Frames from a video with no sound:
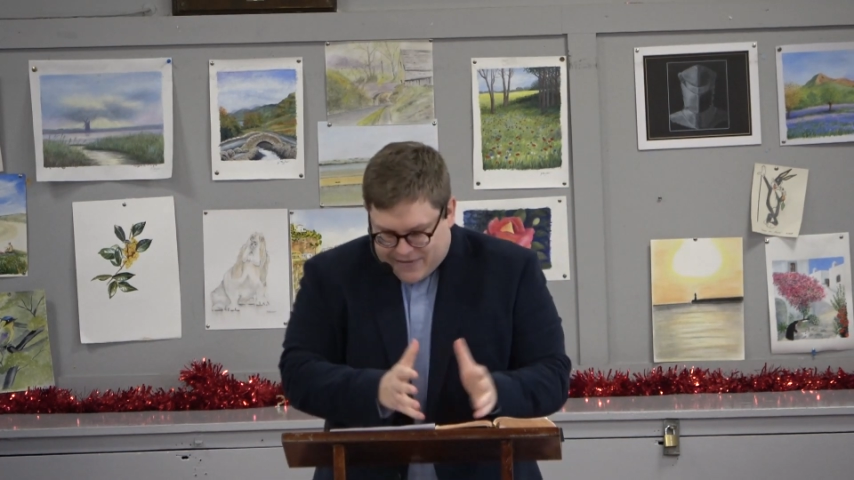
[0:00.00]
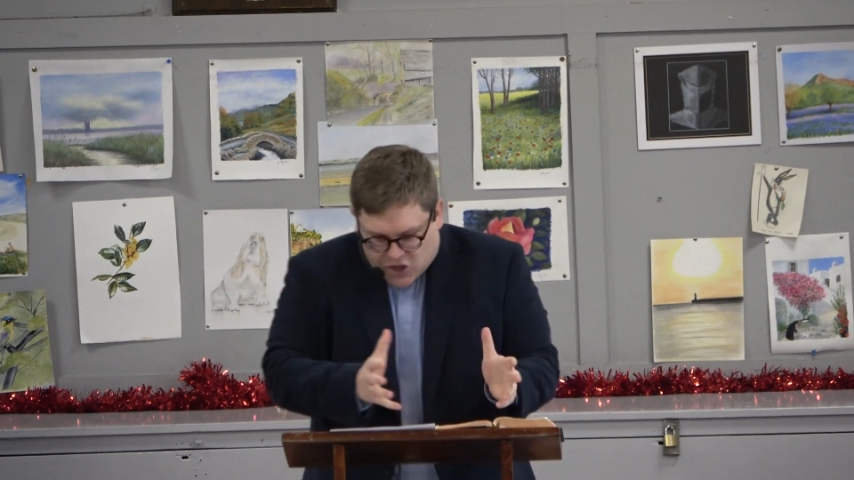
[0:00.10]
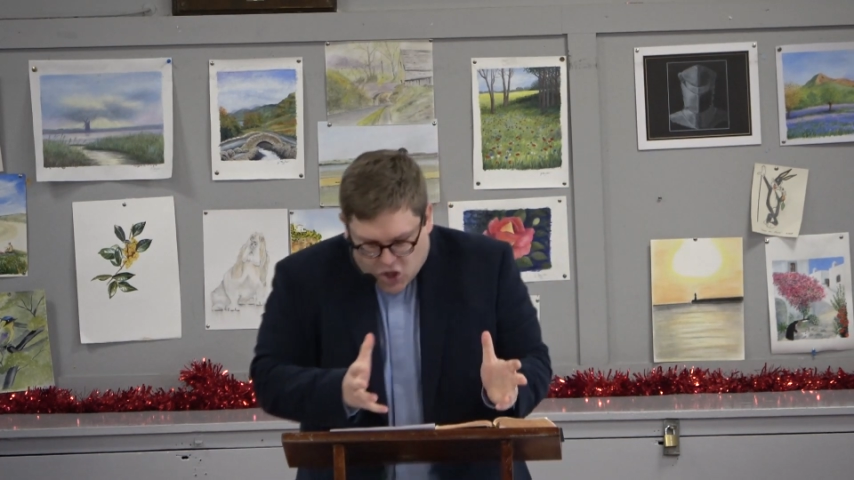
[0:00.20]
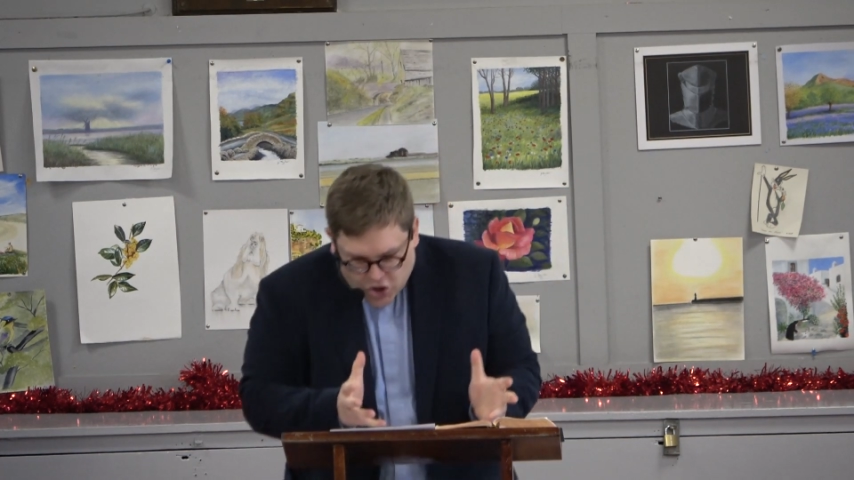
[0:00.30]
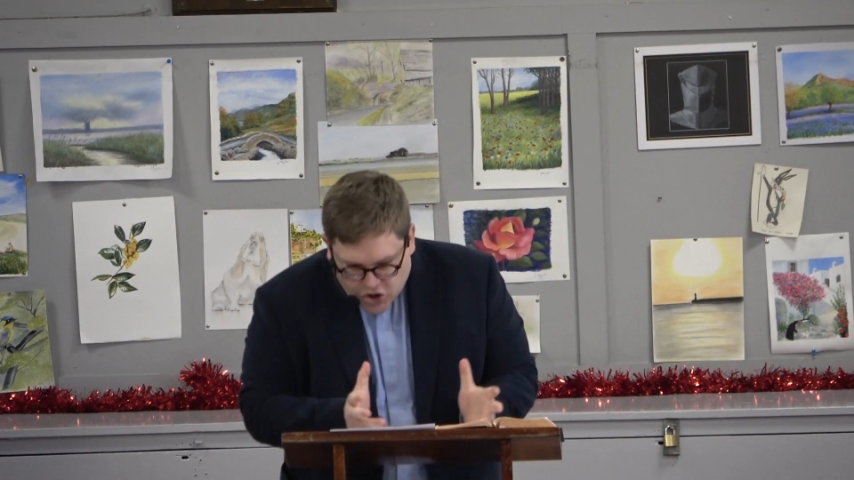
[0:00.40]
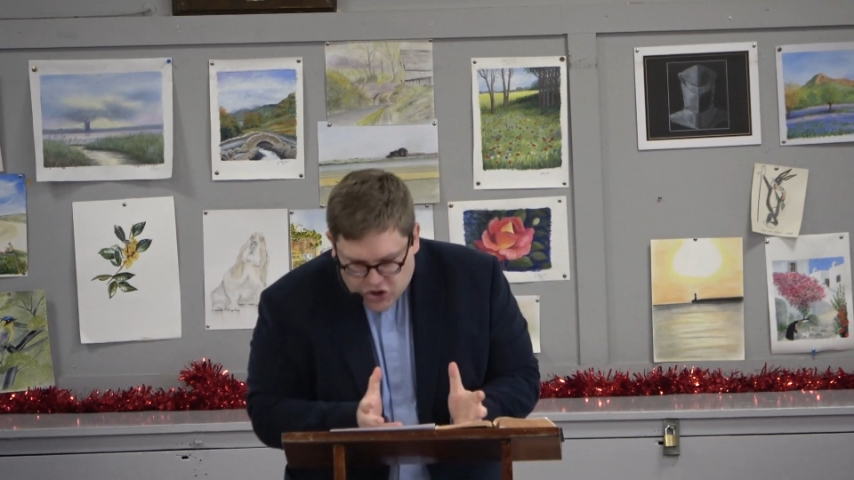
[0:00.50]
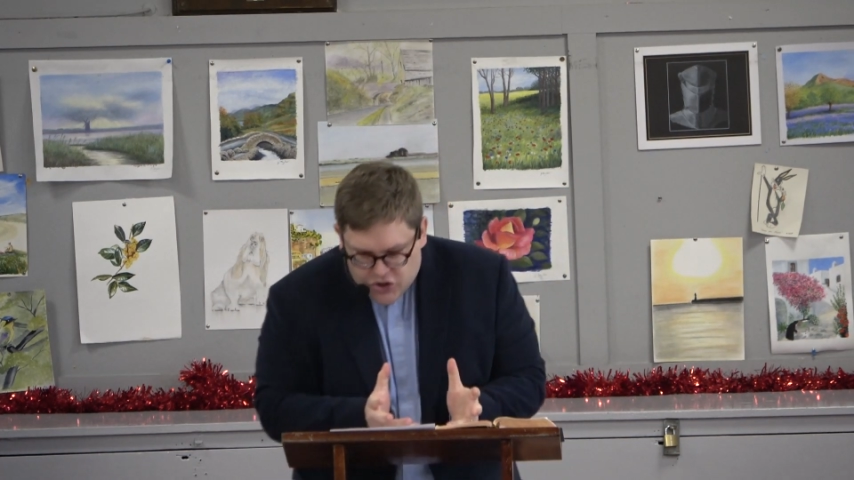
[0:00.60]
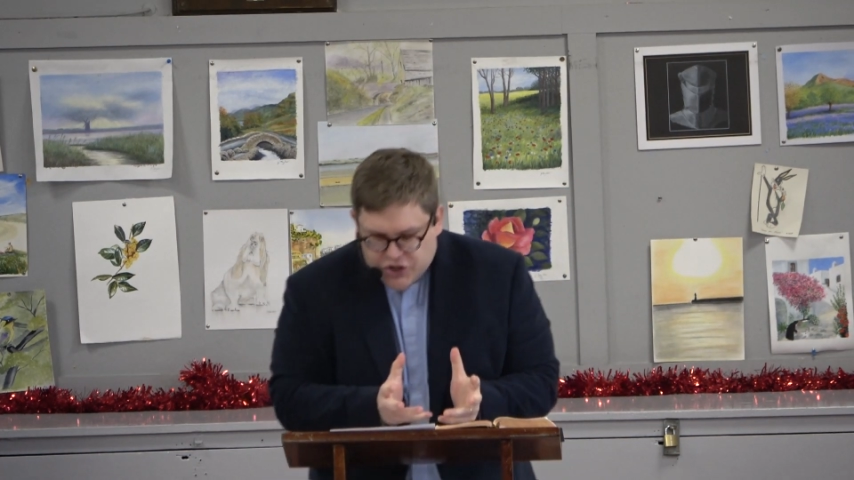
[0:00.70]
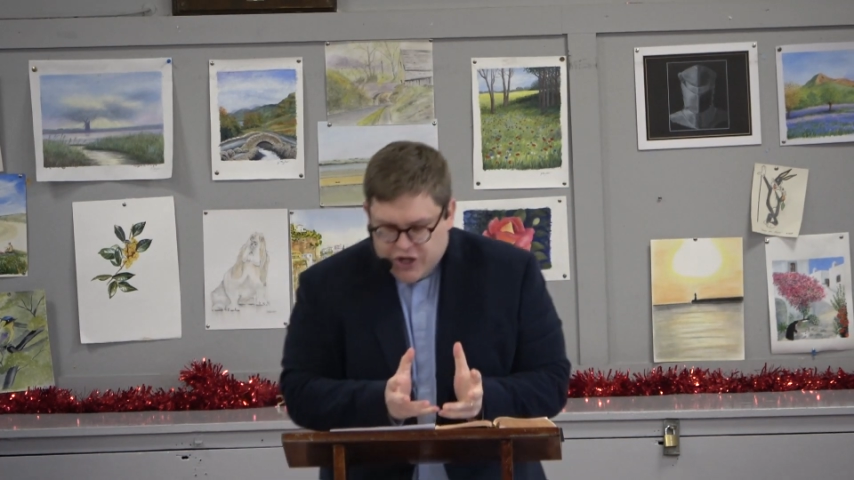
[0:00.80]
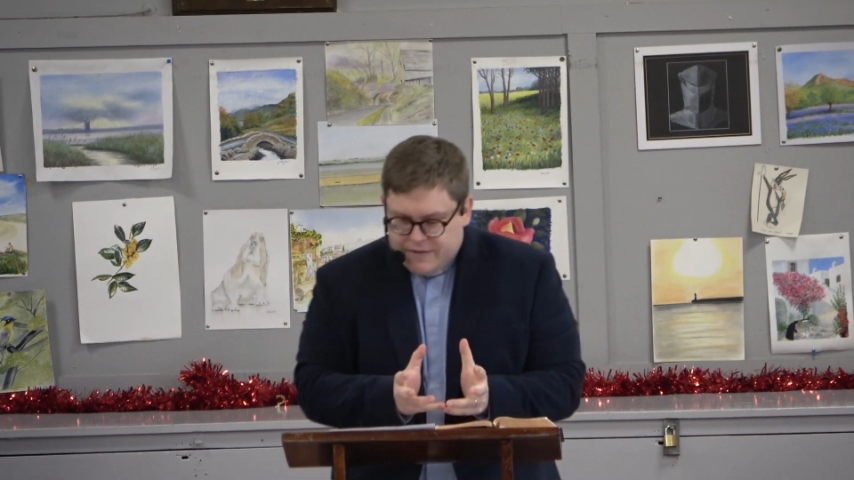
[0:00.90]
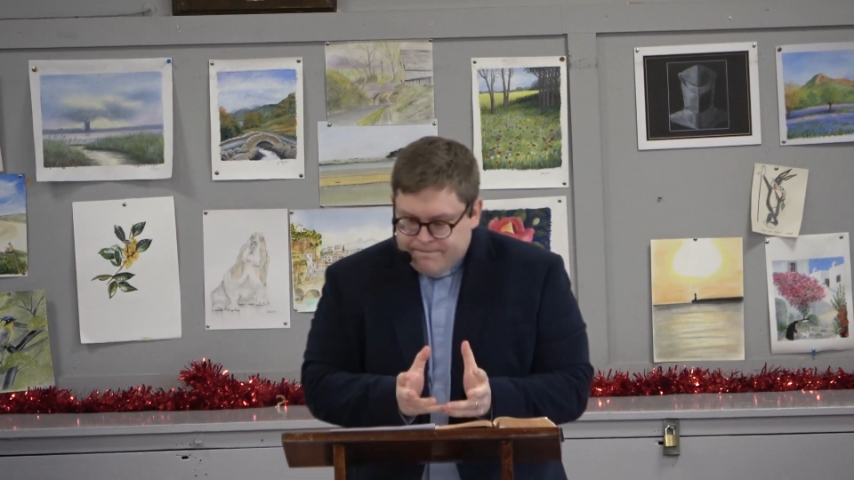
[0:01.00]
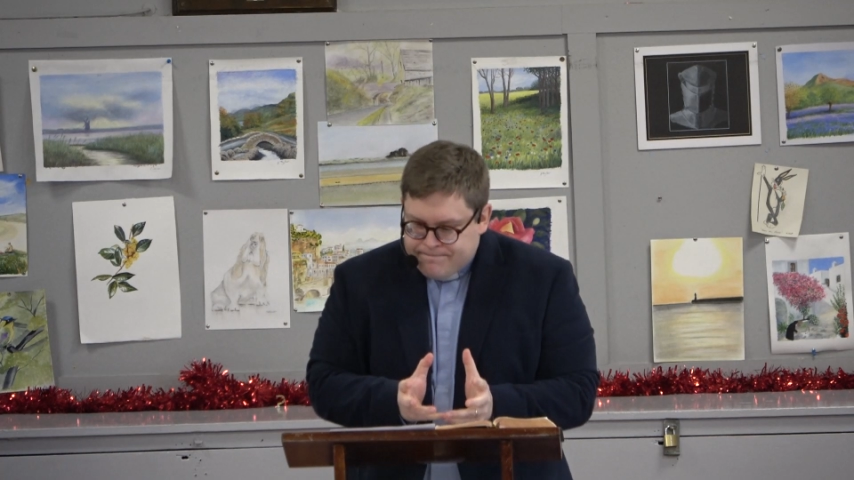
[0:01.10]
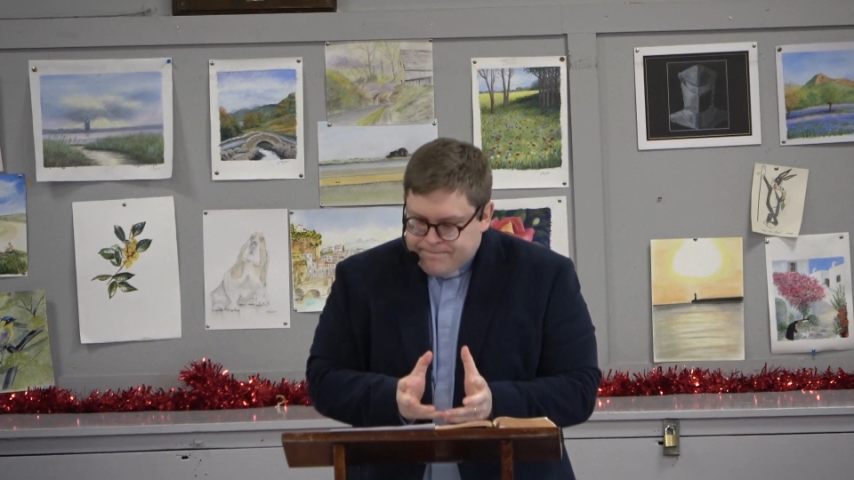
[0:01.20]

at the conclusion